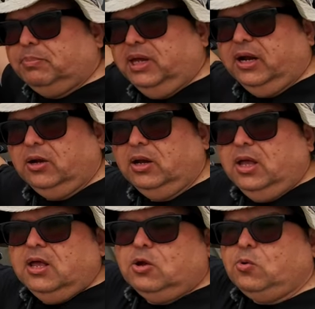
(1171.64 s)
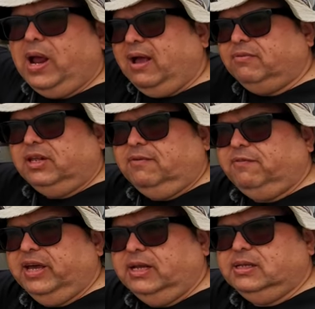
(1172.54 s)
up there, gravity
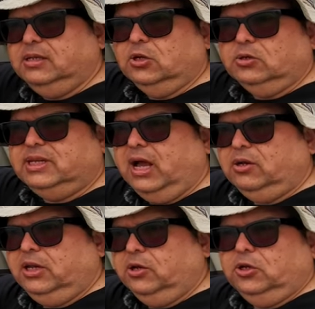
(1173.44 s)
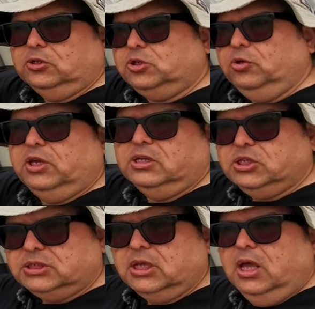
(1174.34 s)
fed, you know, down here, you know, so you could
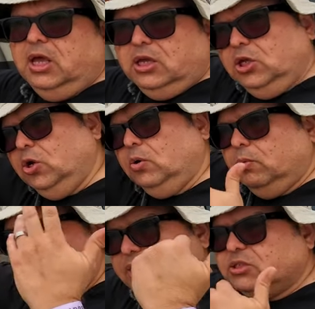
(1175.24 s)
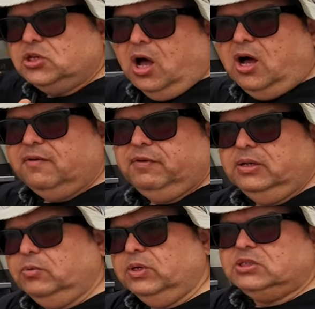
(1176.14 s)
just, you know, rinse off a
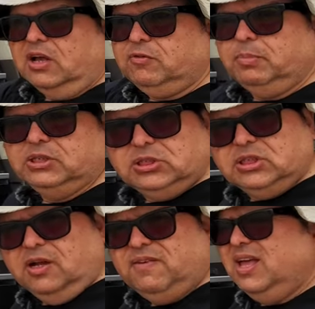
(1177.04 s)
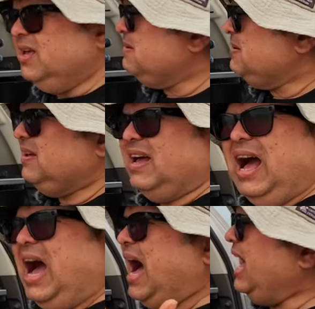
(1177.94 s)
bunch of stuff.
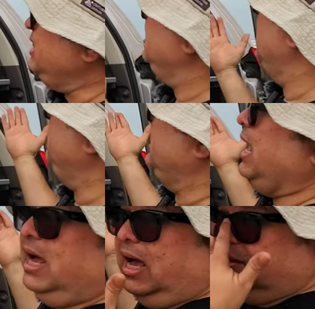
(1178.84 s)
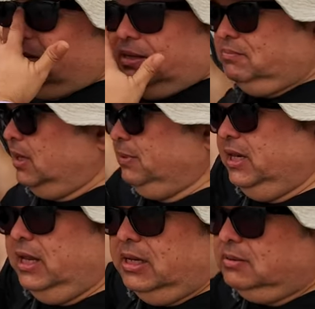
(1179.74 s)
I love it.
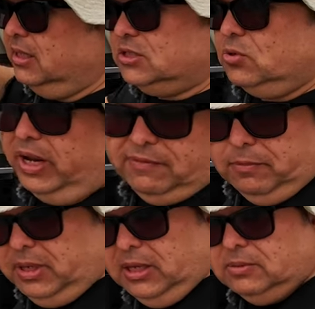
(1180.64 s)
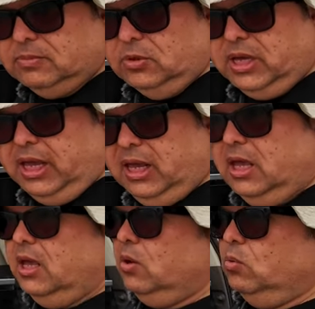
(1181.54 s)
It's great for me. Okay.
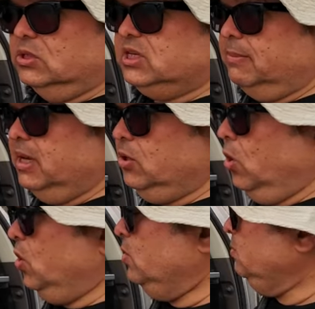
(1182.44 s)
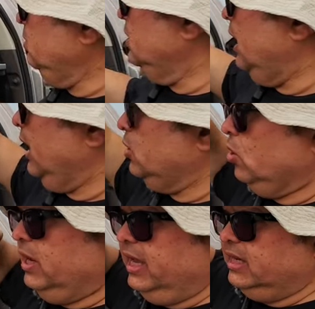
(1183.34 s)
Once I'm at home, I
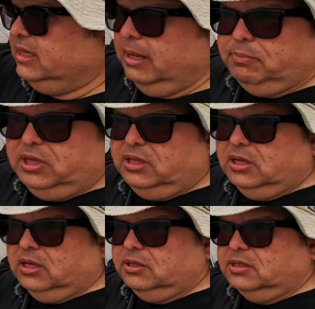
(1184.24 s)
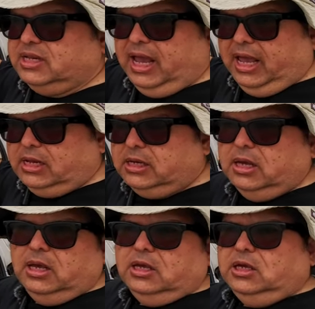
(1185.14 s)
go ahead and empty the tank.
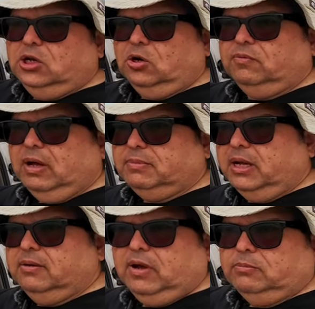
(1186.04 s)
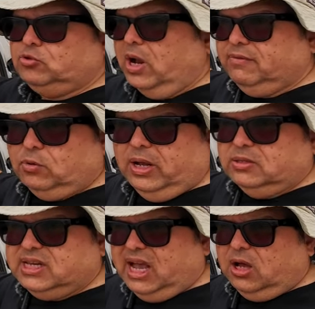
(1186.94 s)
You know, if I'm driving
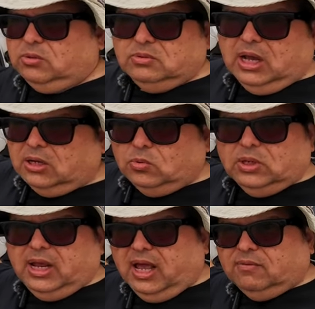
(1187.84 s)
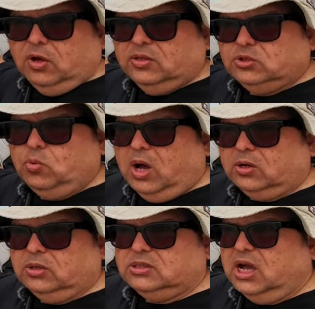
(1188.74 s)
around town, I don't want to have all this
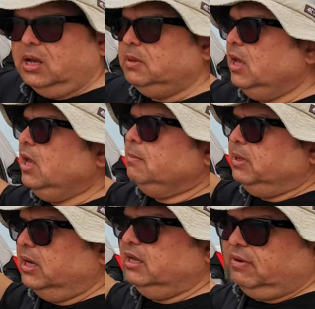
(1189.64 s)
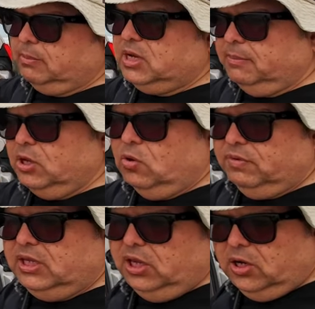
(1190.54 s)
water on top, but if I'm coming
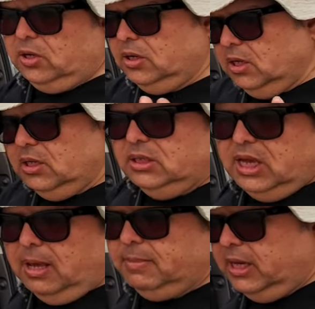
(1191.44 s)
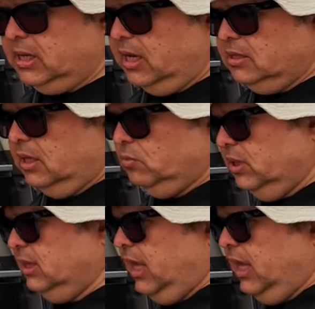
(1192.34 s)
over here, yeah, man, I really